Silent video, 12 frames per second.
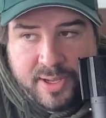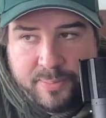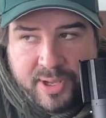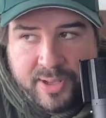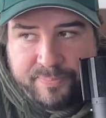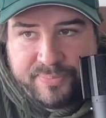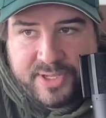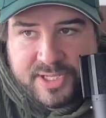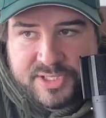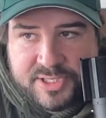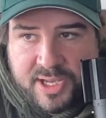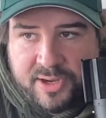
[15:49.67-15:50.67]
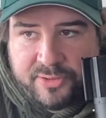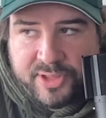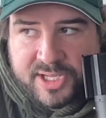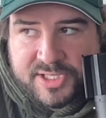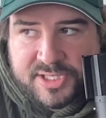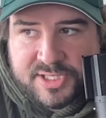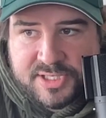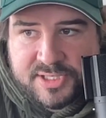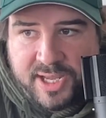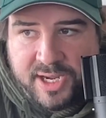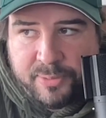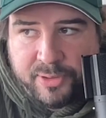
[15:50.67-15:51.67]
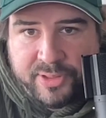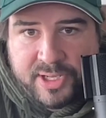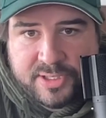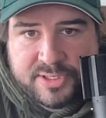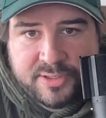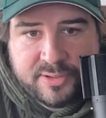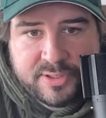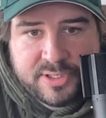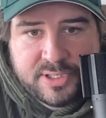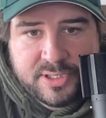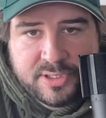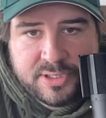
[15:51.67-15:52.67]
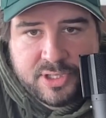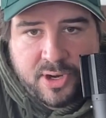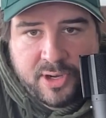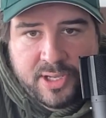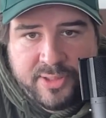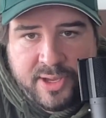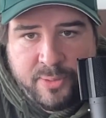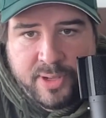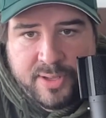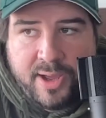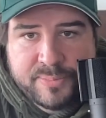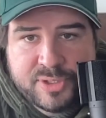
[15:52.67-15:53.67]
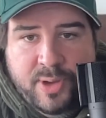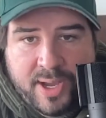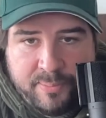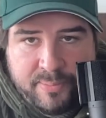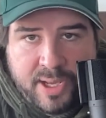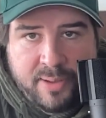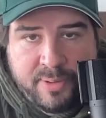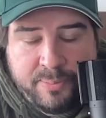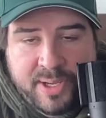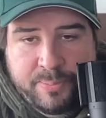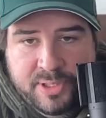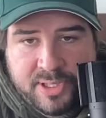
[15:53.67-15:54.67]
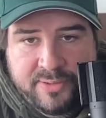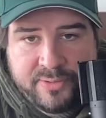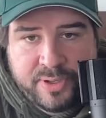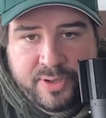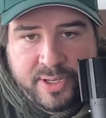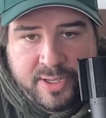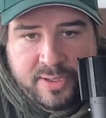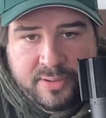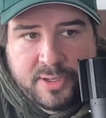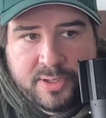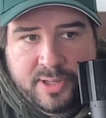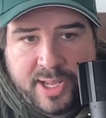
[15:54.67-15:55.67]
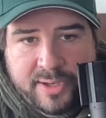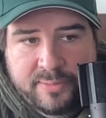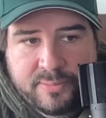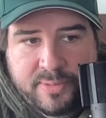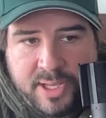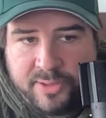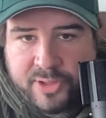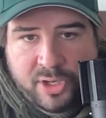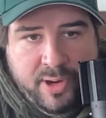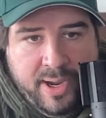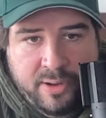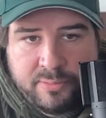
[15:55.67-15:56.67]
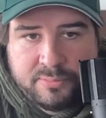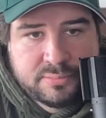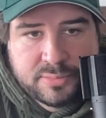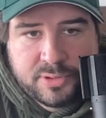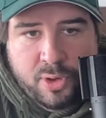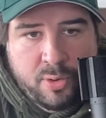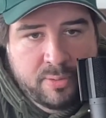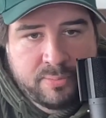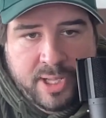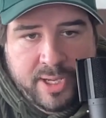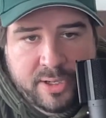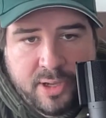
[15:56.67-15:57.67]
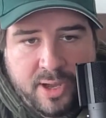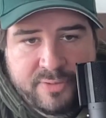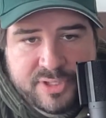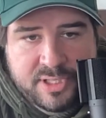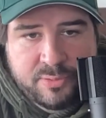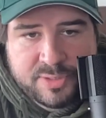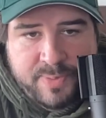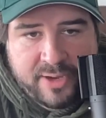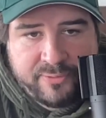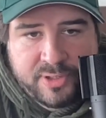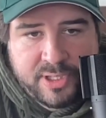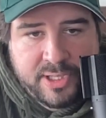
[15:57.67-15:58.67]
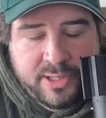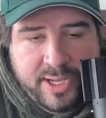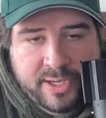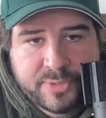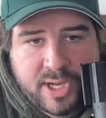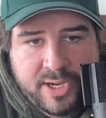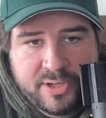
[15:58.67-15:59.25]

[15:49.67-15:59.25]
But I don't think it's a sustainable thing to target that way. So I'm a big believer in like hitting the ground, go like obviously respectfully, like kind of